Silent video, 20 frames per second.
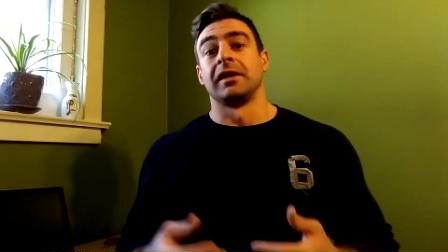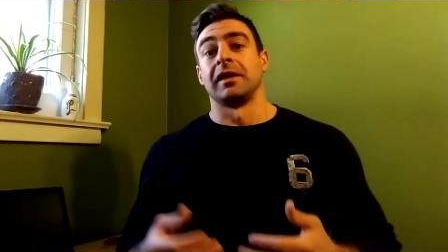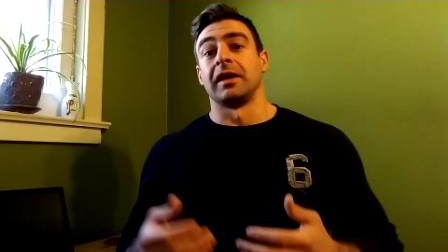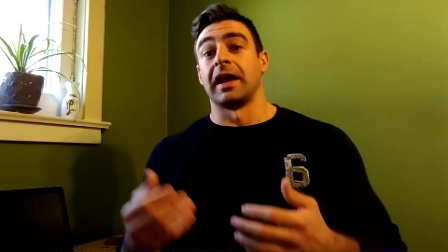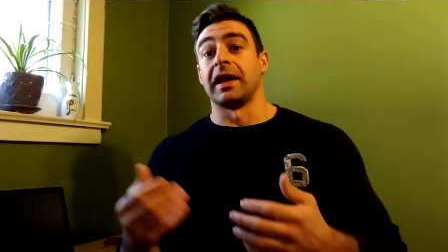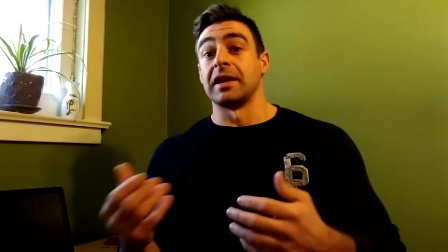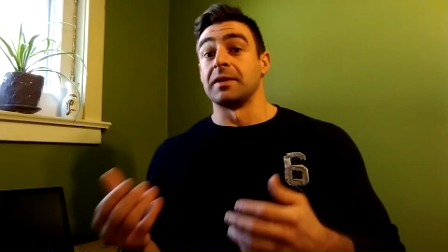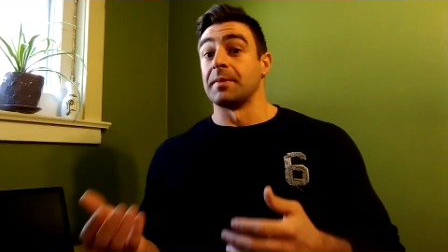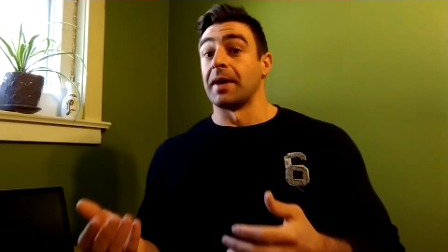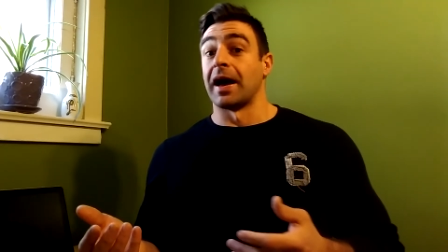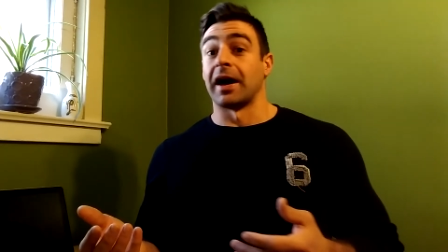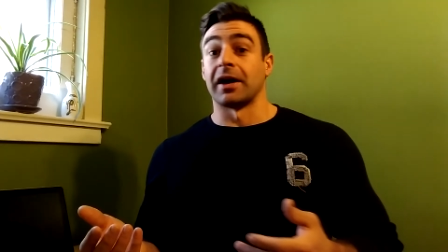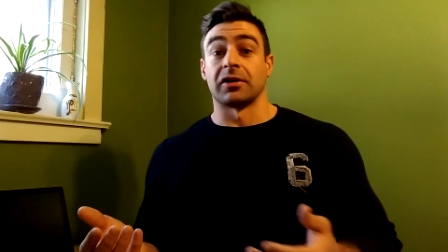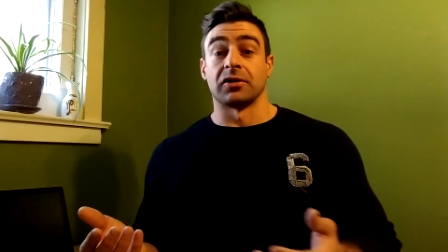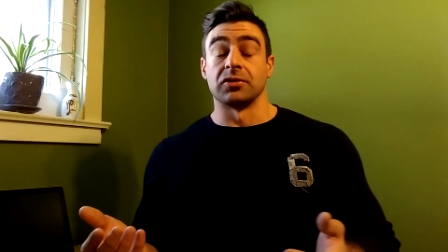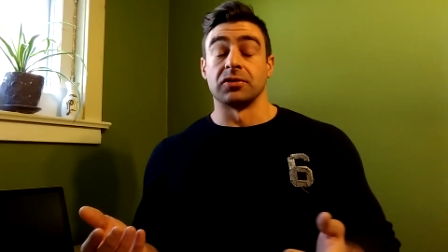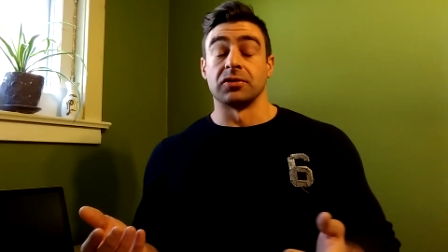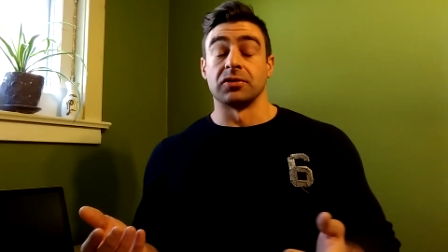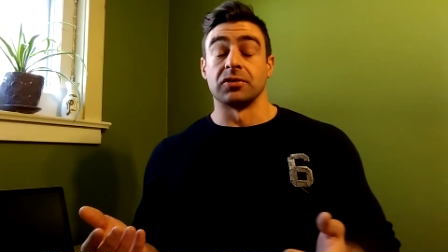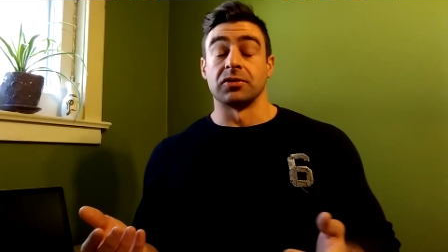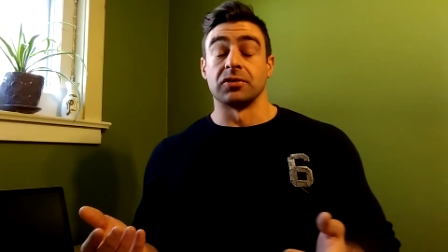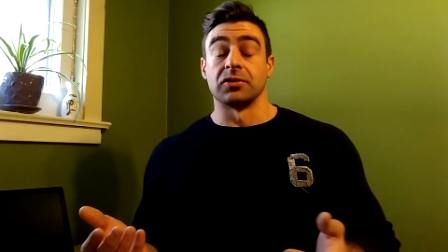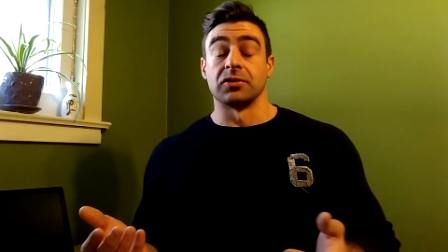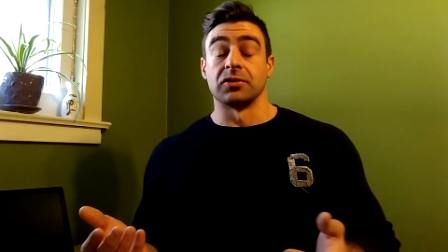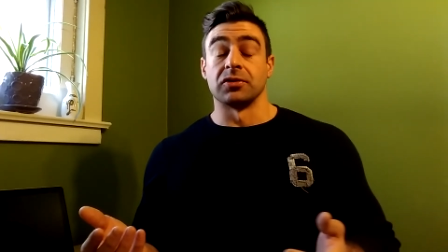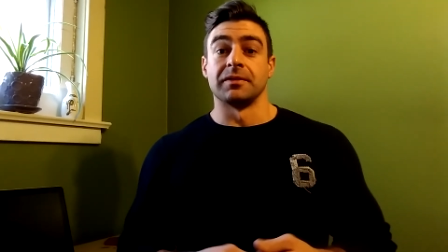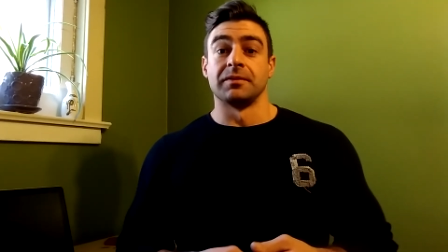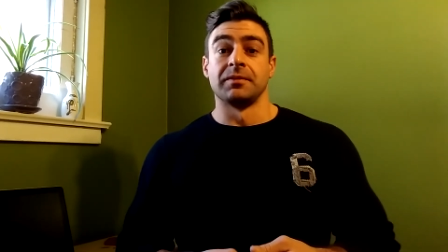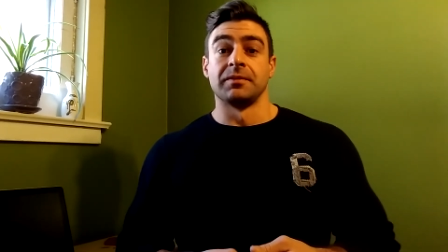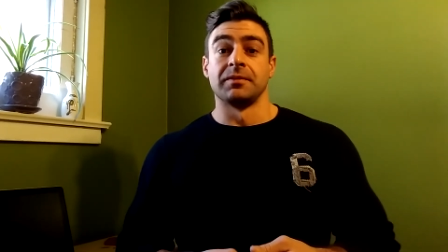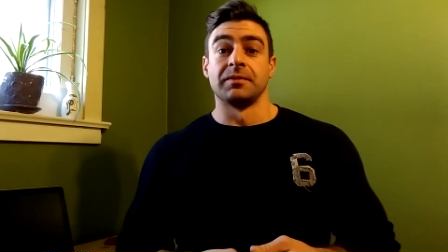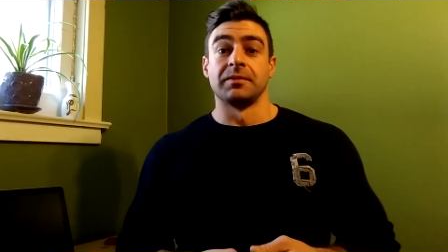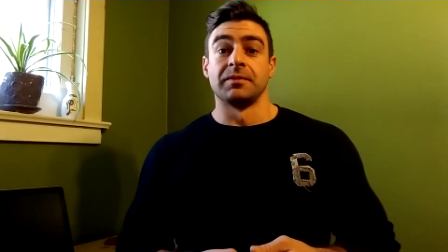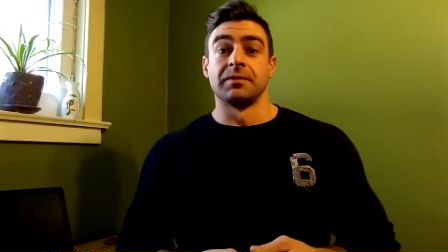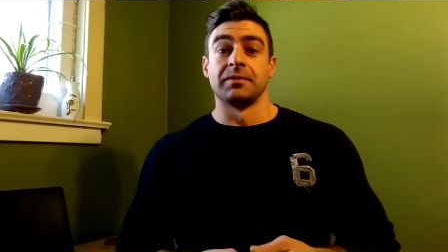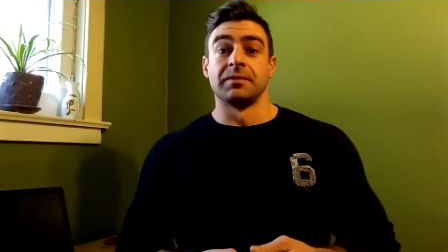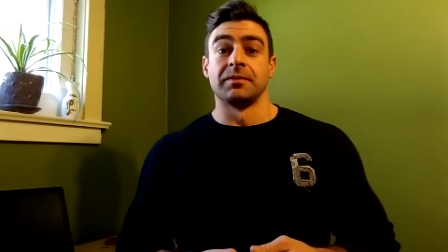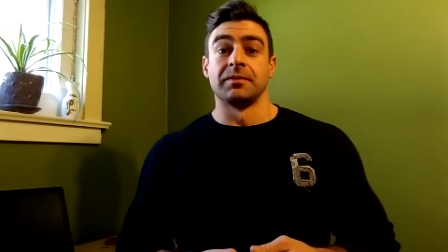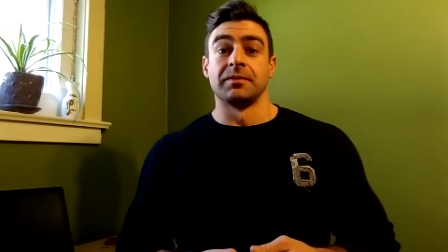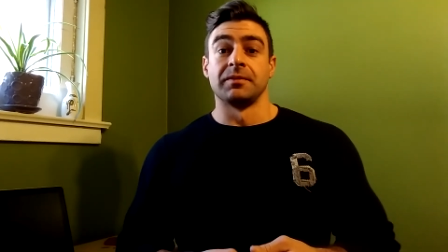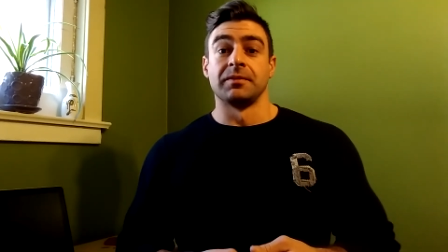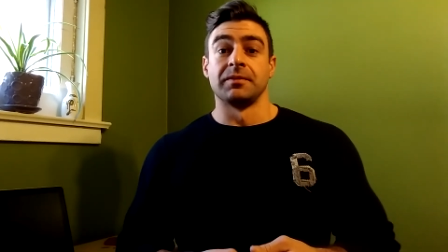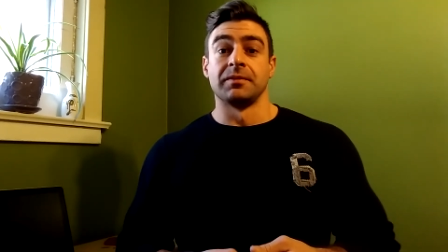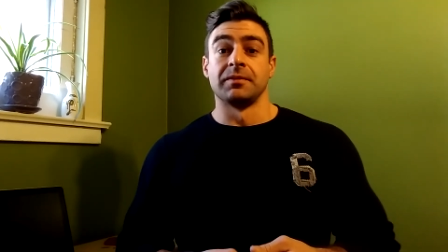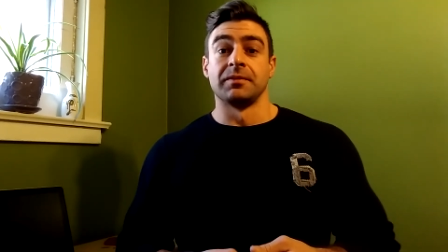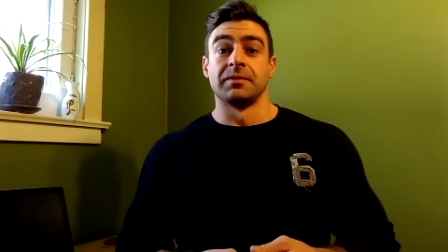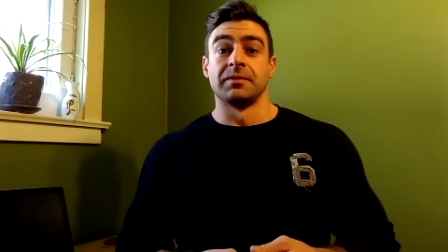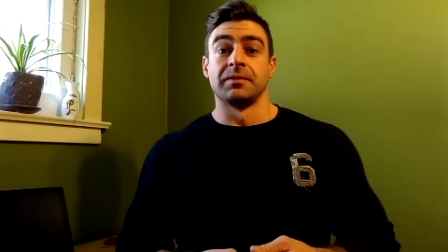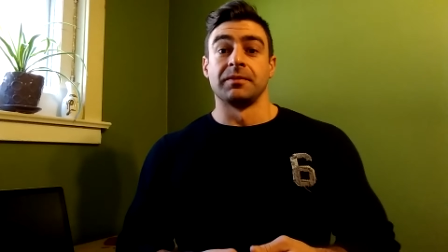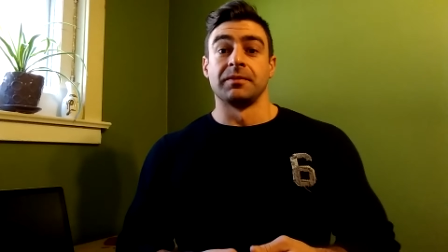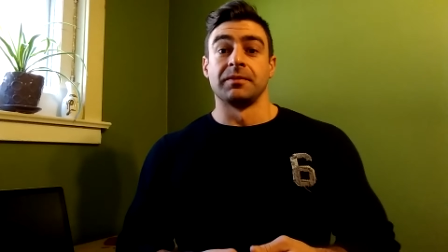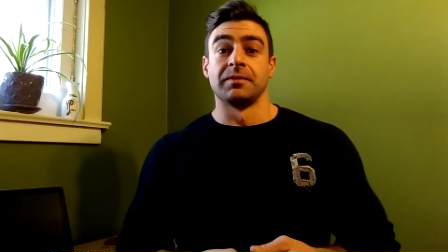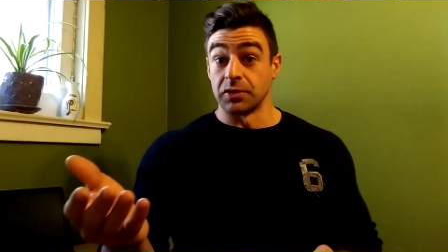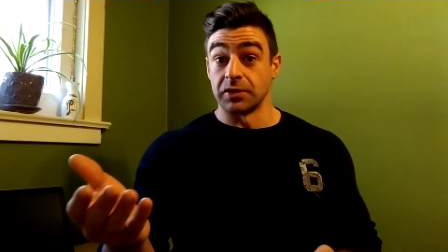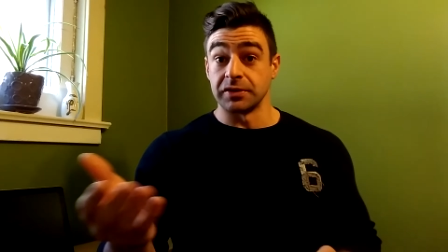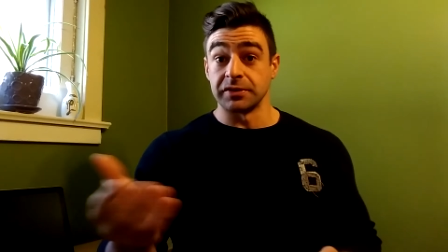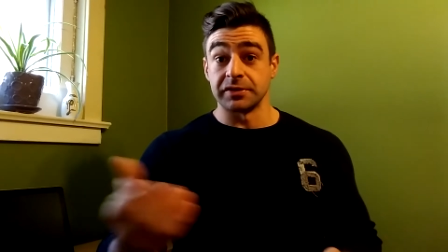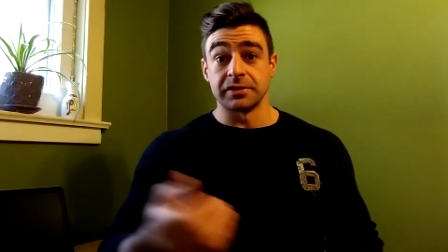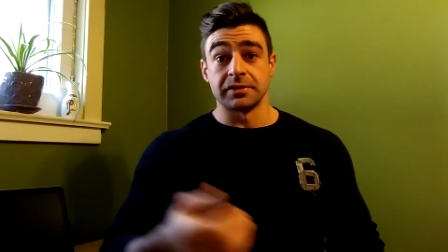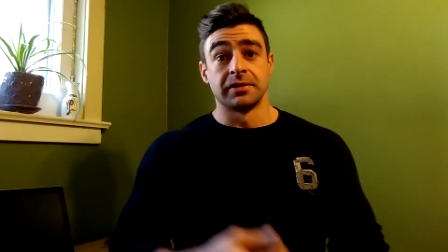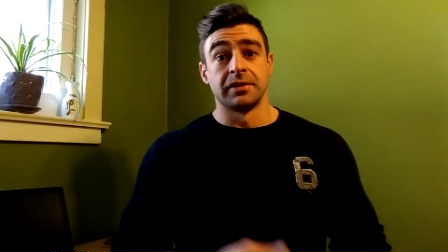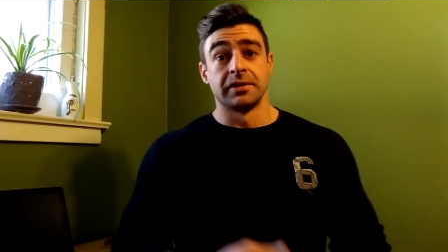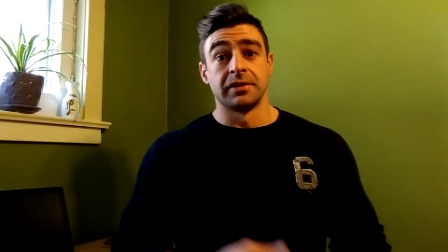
any macronutrient, um, any fat source,